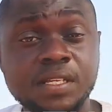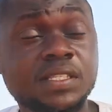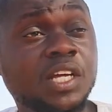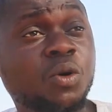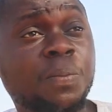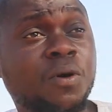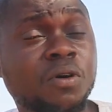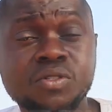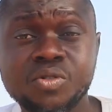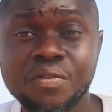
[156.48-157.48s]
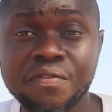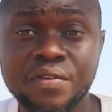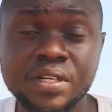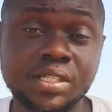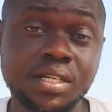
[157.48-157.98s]
startup cost of
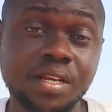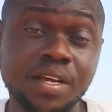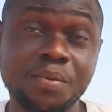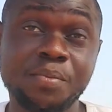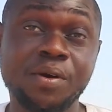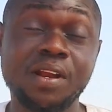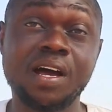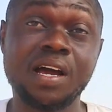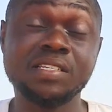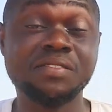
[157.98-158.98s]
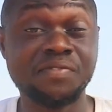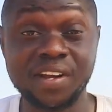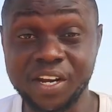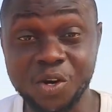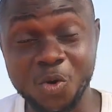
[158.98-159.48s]
raising a broiler is
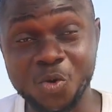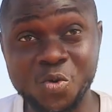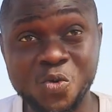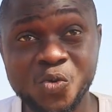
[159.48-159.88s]
very low.